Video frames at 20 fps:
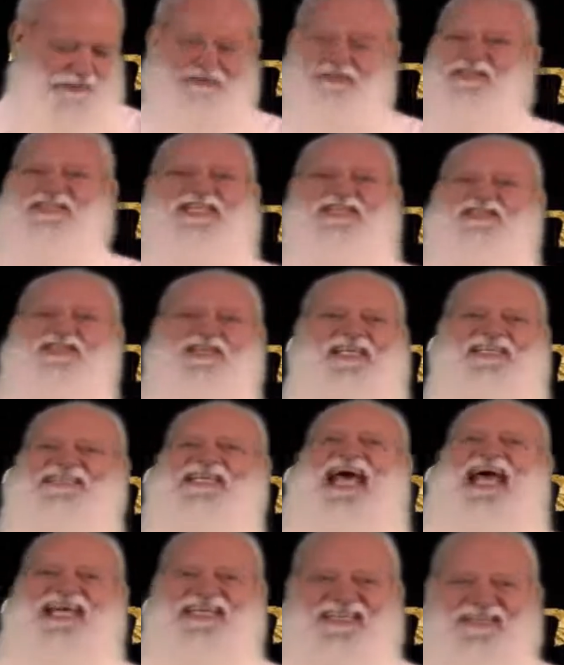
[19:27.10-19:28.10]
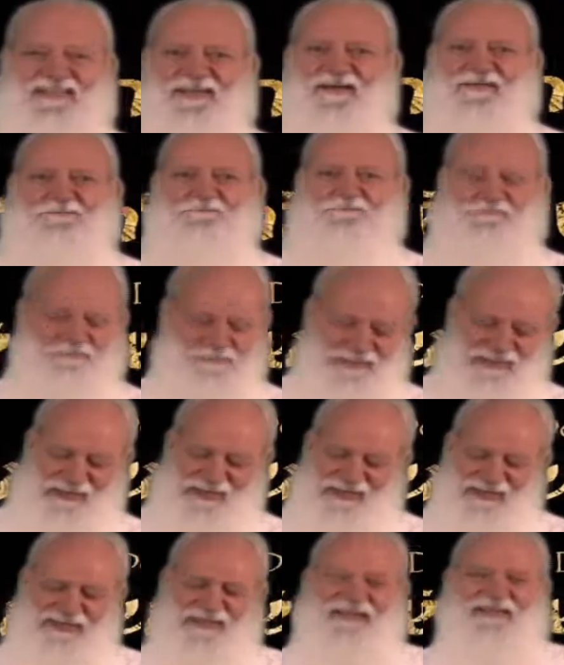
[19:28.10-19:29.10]
here just gets you excited.
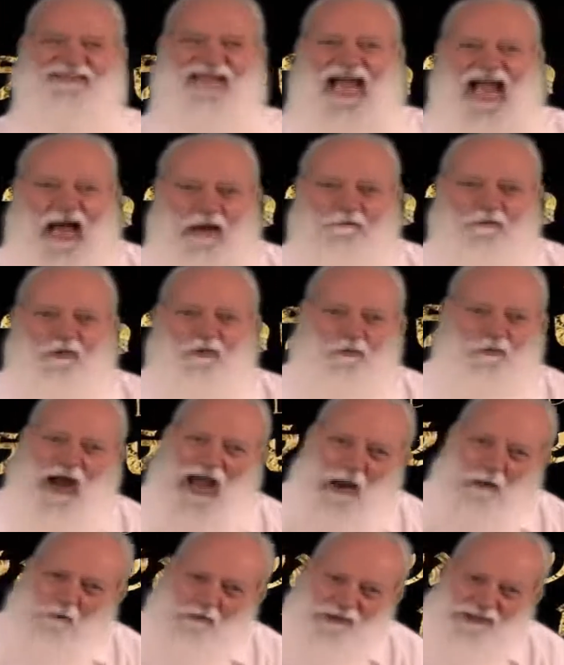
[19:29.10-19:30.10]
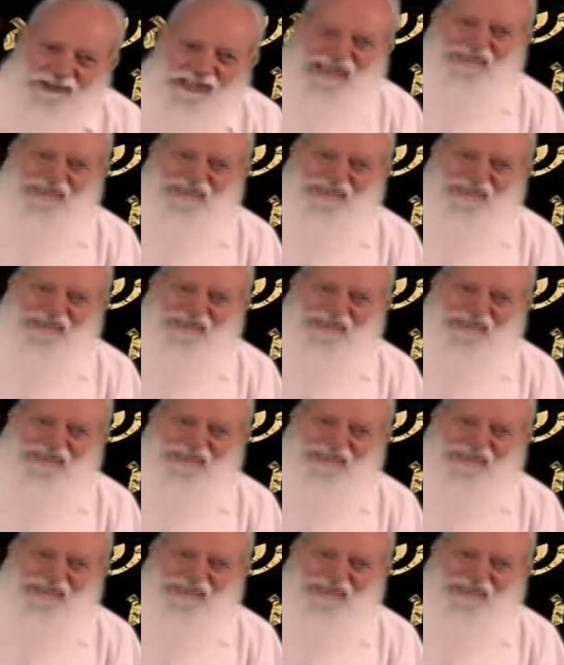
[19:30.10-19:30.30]
Now, I want to I want to